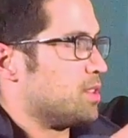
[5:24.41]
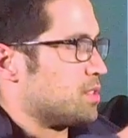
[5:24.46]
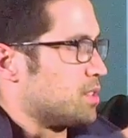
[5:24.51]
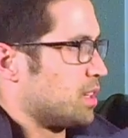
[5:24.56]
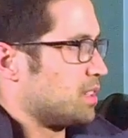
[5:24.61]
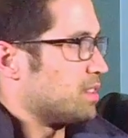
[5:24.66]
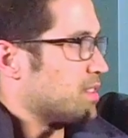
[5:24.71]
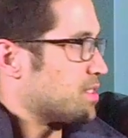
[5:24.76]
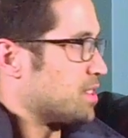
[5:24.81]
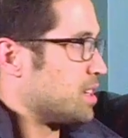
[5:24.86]
It's
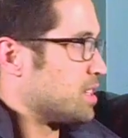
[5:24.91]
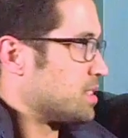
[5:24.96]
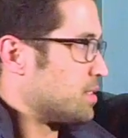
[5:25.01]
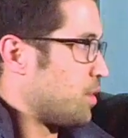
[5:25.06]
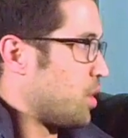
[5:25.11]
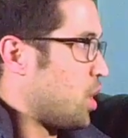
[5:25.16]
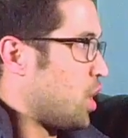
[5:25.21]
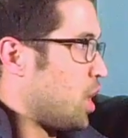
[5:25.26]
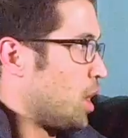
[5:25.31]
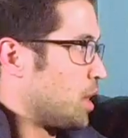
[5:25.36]
like the size
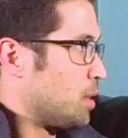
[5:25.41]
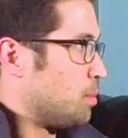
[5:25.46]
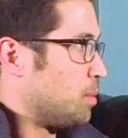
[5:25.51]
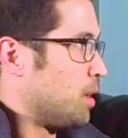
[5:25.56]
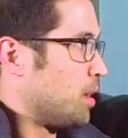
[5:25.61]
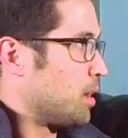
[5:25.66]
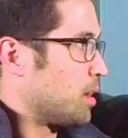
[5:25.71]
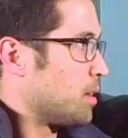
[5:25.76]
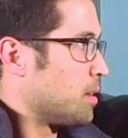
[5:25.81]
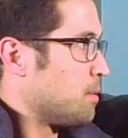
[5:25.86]
of a hockey
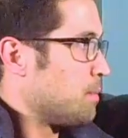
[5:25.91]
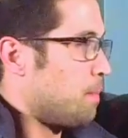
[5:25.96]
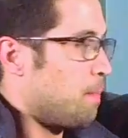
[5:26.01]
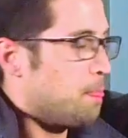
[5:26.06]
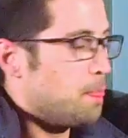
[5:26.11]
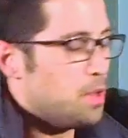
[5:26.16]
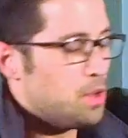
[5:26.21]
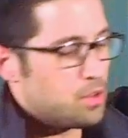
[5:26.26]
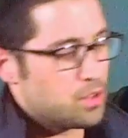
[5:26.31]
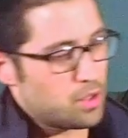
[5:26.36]
puck.
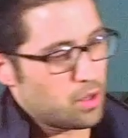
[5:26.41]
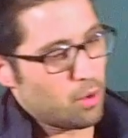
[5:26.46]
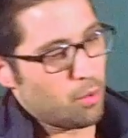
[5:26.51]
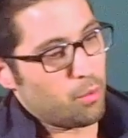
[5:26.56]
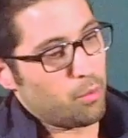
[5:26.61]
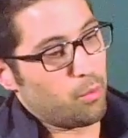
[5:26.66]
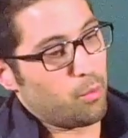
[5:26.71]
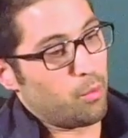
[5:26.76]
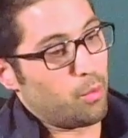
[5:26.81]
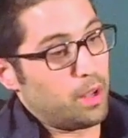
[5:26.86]
Yeah. So
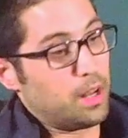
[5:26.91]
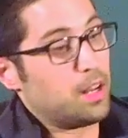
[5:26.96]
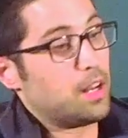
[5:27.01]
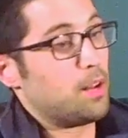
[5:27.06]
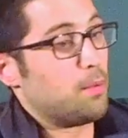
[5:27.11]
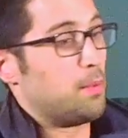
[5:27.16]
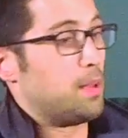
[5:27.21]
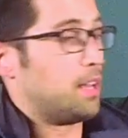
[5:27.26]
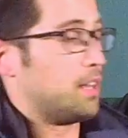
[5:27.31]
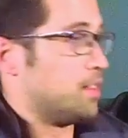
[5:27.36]
we
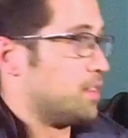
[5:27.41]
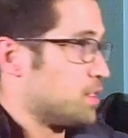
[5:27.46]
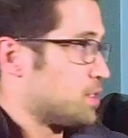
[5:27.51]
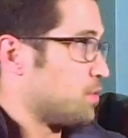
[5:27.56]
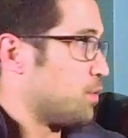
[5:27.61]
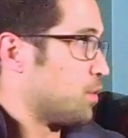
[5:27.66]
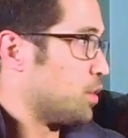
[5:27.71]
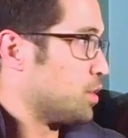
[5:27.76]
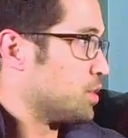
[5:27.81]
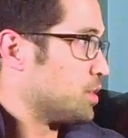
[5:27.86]
ended up making this
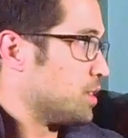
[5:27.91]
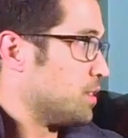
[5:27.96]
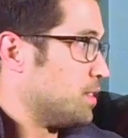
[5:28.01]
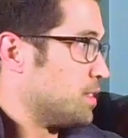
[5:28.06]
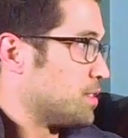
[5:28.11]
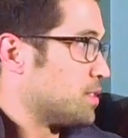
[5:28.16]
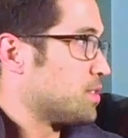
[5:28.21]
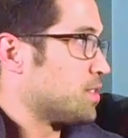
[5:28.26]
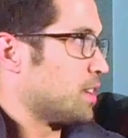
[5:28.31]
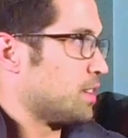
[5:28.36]
version.
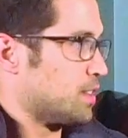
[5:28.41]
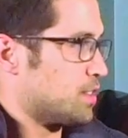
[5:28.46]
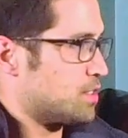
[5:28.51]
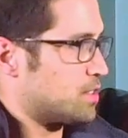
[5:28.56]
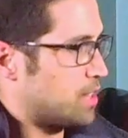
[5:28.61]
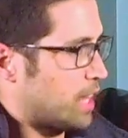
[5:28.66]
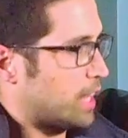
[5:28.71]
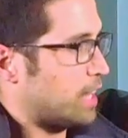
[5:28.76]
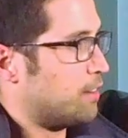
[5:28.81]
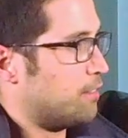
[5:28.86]
This is like the
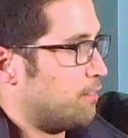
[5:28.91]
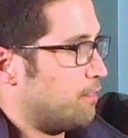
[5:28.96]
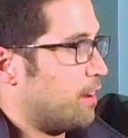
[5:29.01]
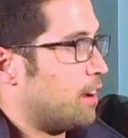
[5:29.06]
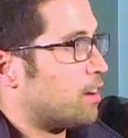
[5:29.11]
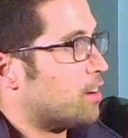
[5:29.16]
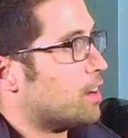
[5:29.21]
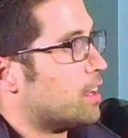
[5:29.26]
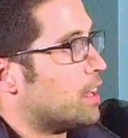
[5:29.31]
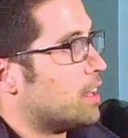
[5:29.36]
second
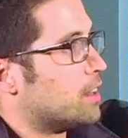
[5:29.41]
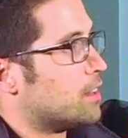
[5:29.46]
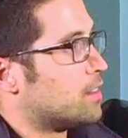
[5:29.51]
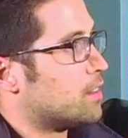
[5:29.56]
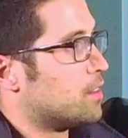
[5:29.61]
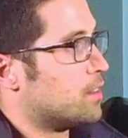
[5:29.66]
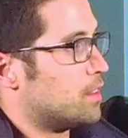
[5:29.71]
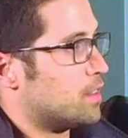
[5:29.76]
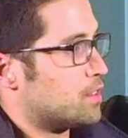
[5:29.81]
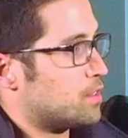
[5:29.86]

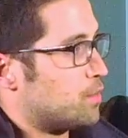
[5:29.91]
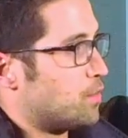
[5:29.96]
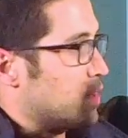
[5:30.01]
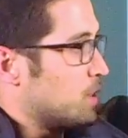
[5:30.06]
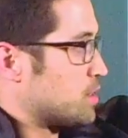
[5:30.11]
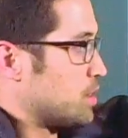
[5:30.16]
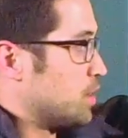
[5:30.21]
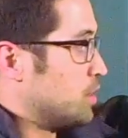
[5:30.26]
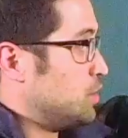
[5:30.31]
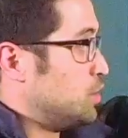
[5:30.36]
variant. This
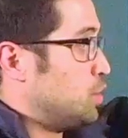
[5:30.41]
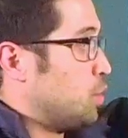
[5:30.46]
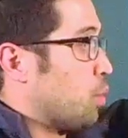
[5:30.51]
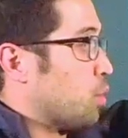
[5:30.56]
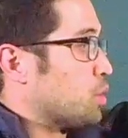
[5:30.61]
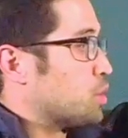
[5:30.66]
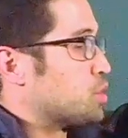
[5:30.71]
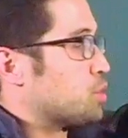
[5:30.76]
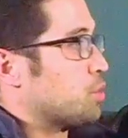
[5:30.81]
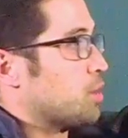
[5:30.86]
fits on
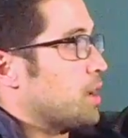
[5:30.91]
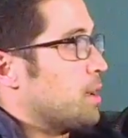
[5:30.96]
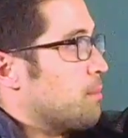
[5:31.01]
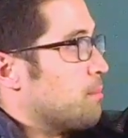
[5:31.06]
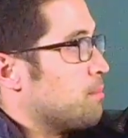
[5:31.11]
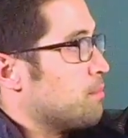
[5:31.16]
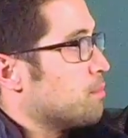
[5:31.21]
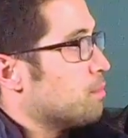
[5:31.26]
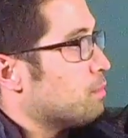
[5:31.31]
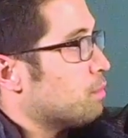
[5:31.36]
door trim
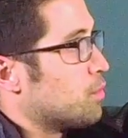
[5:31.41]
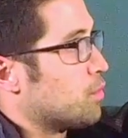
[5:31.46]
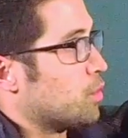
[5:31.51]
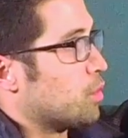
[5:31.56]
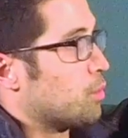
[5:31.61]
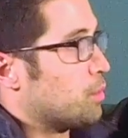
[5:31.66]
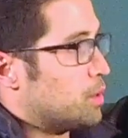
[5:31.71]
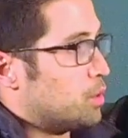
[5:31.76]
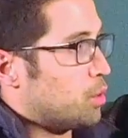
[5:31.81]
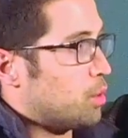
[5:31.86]
mm-hmm.
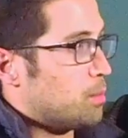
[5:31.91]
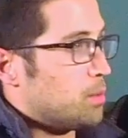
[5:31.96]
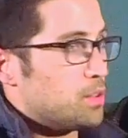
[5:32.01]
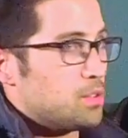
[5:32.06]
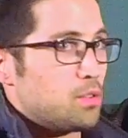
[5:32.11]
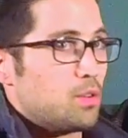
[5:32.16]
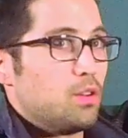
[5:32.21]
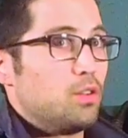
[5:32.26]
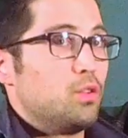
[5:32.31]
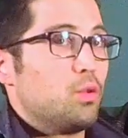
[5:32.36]
for when
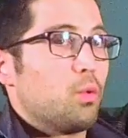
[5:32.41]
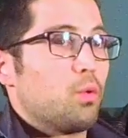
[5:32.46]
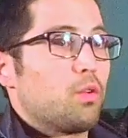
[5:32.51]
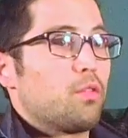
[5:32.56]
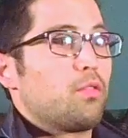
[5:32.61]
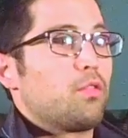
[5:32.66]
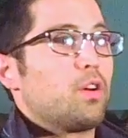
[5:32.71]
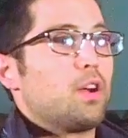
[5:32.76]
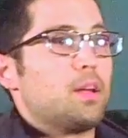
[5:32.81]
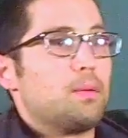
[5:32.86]
doorbells are on
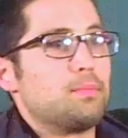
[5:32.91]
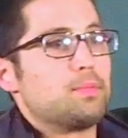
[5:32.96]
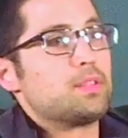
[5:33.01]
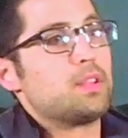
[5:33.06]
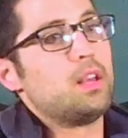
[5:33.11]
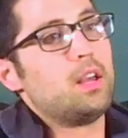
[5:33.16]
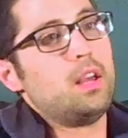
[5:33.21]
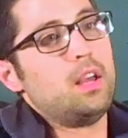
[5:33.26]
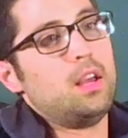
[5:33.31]
door frames.